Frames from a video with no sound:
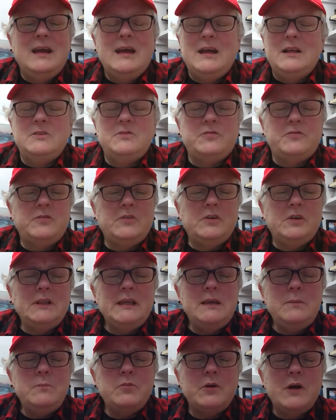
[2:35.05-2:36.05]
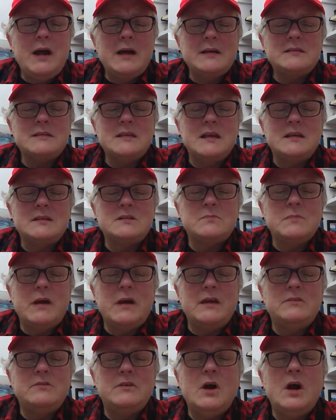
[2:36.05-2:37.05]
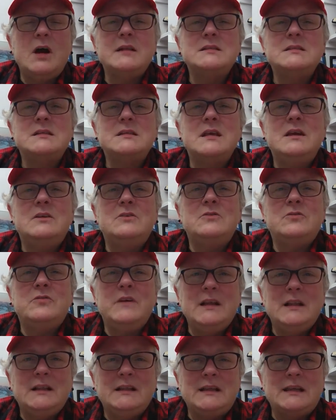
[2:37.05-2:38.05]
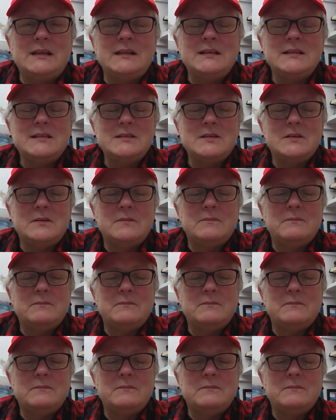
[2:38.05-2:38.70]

and fully process my thoughts and feelings.